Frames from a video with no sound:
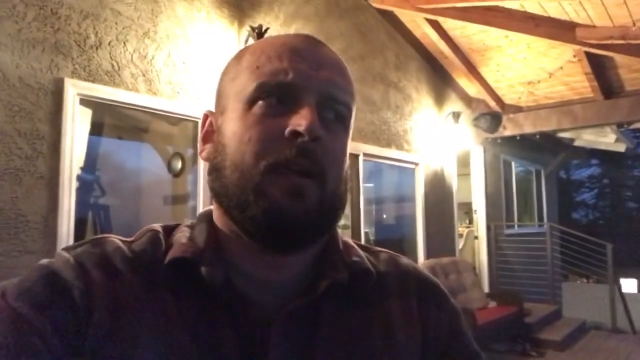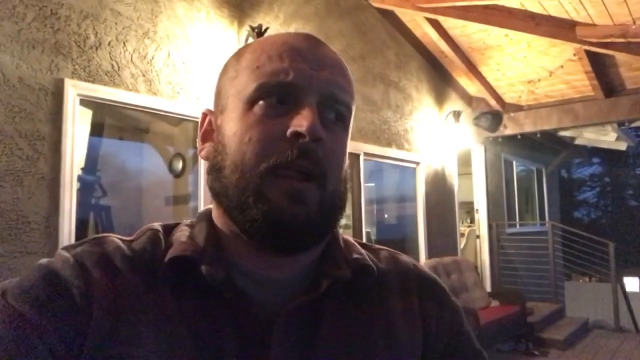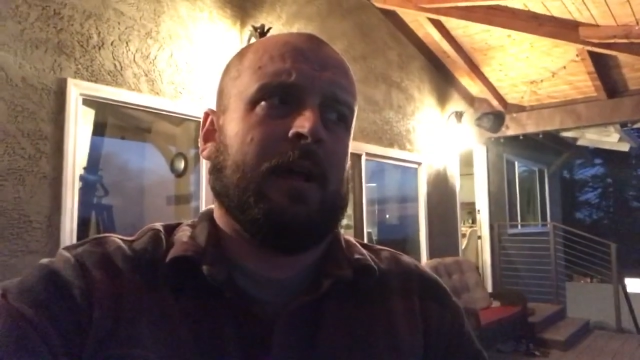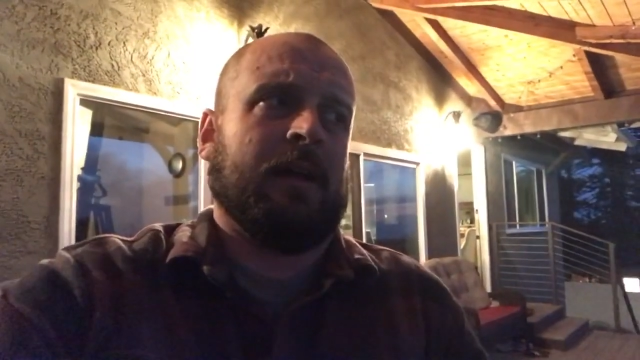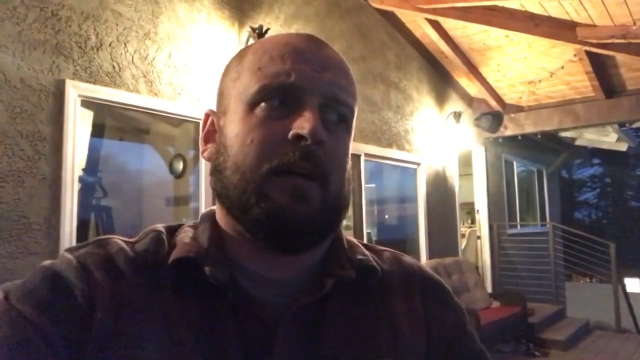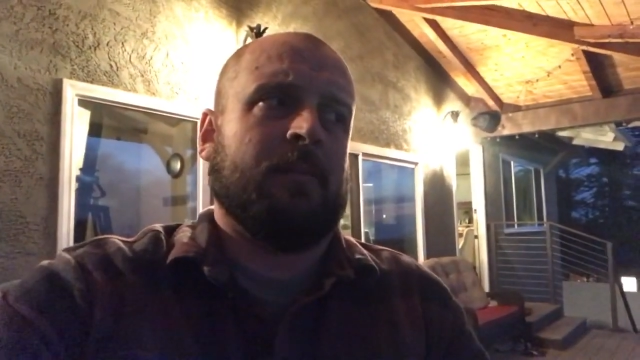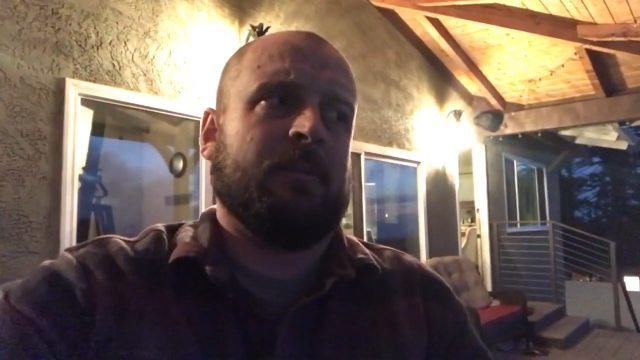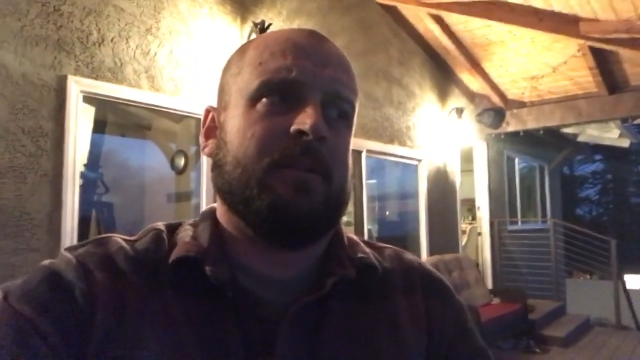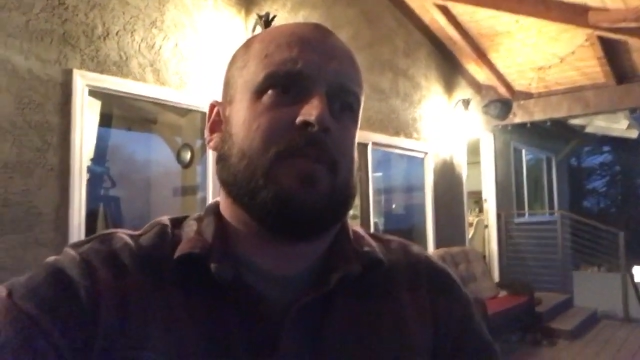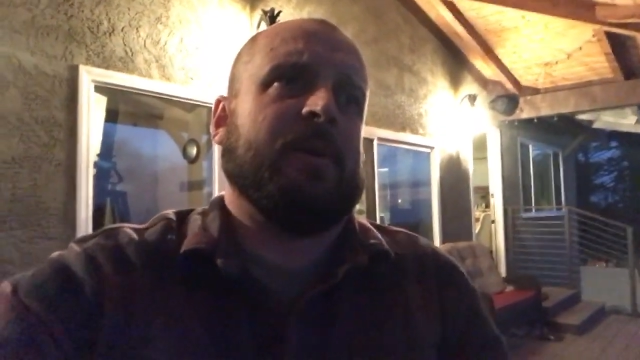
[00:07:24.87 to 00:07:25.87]

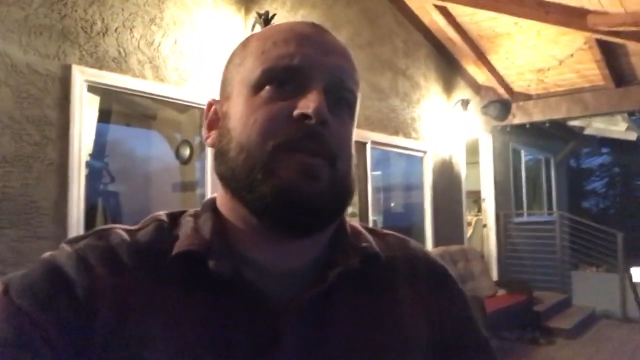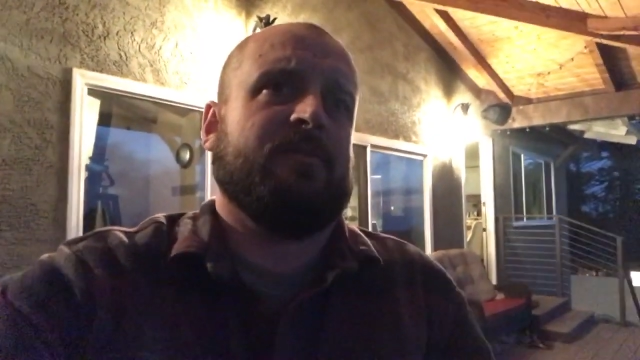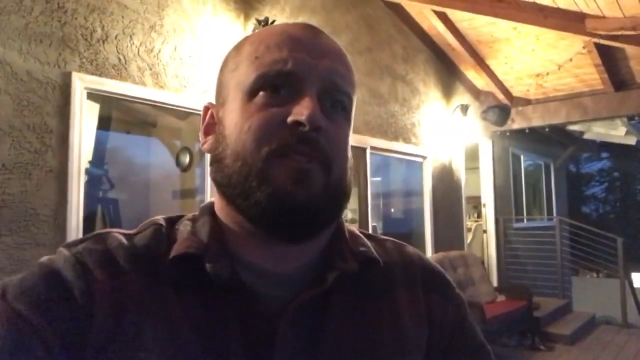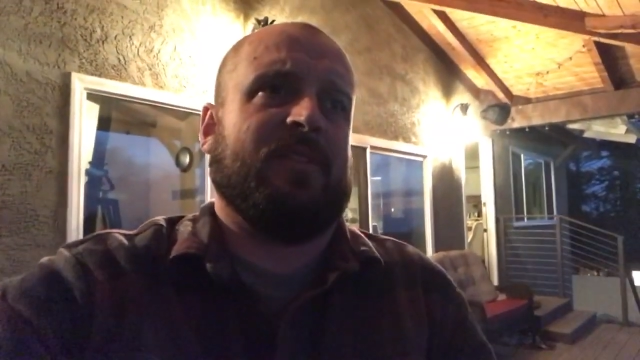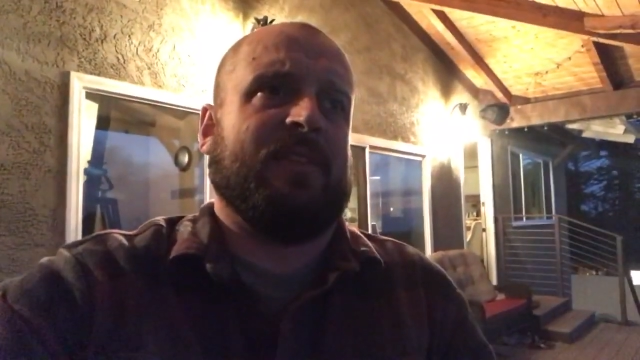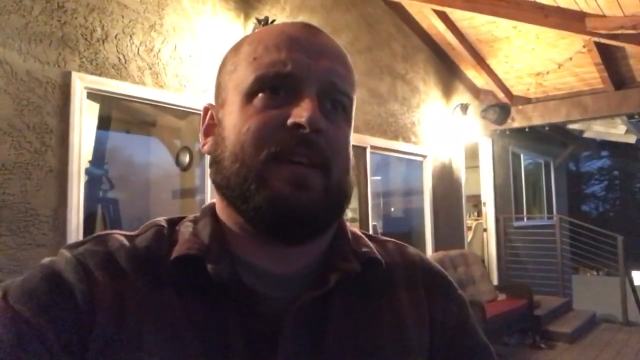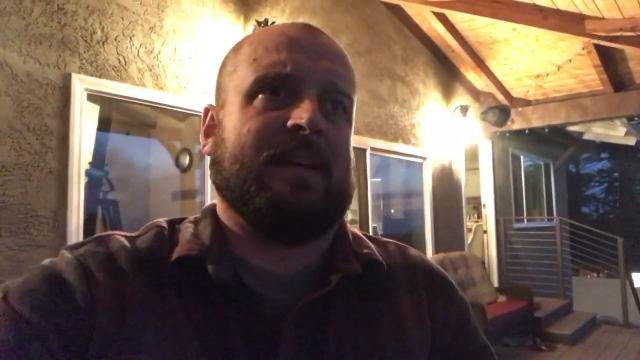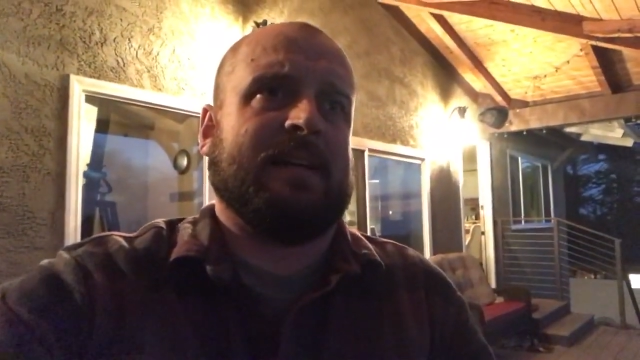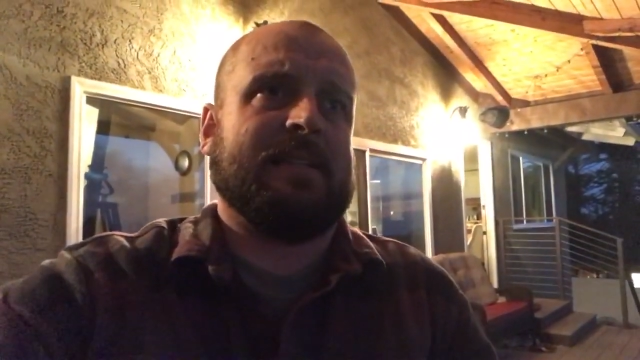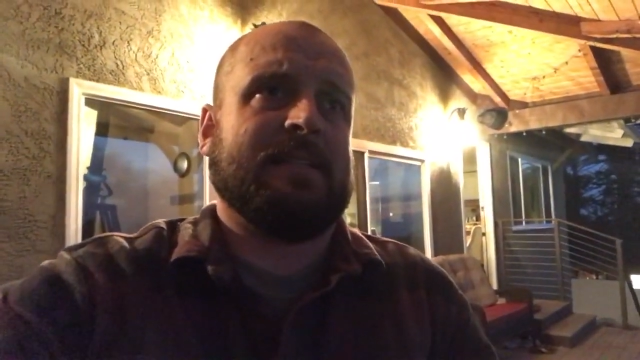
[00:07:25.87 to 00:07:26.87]
So other than
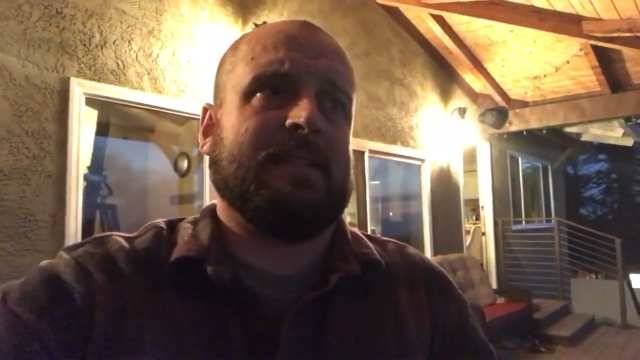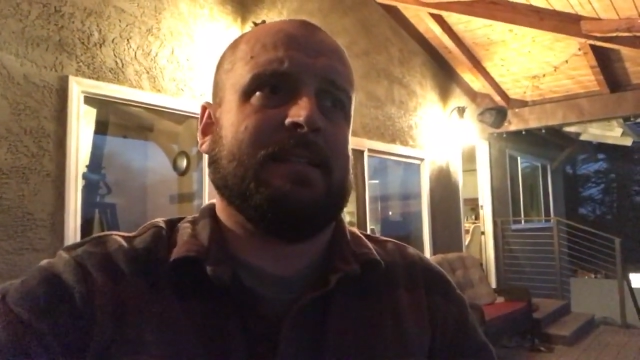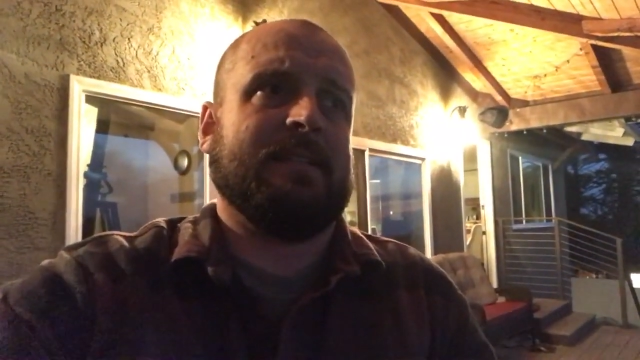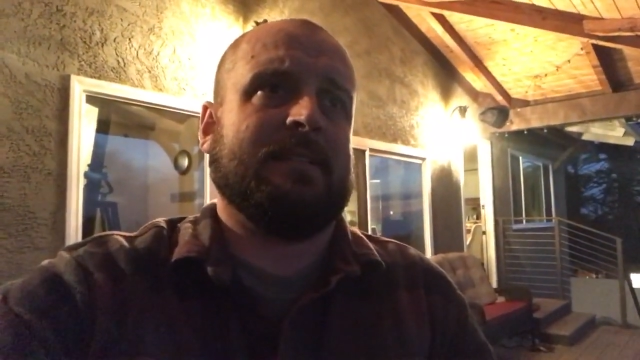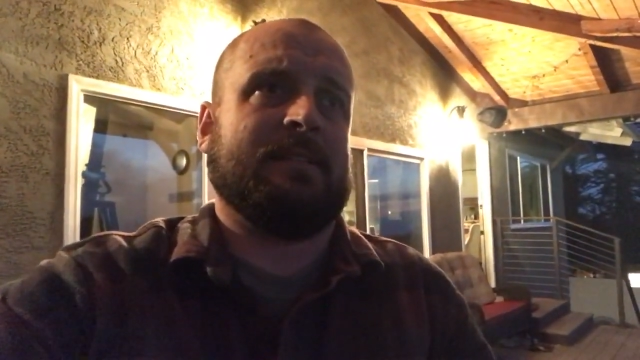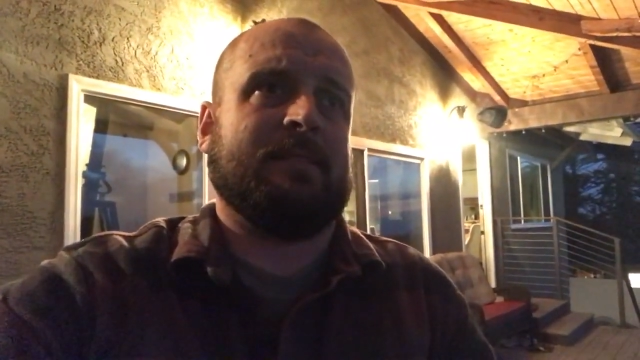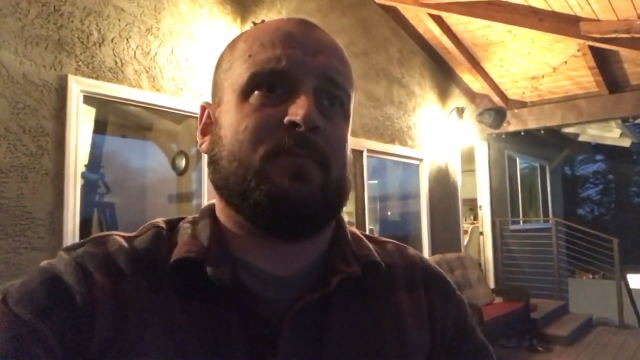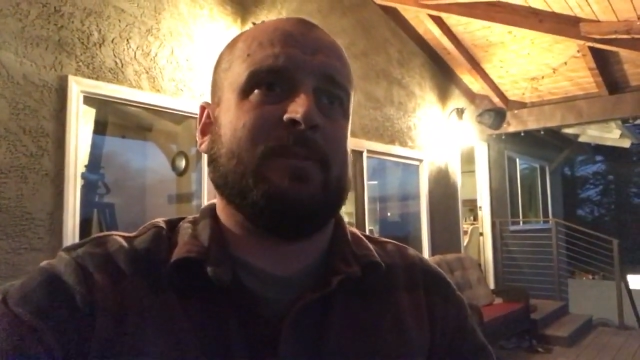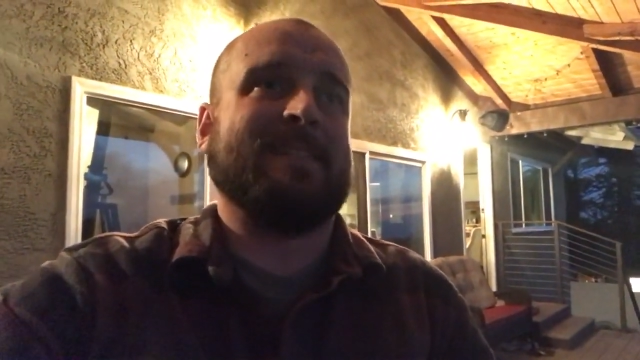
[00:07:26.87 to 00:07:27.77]
that, what's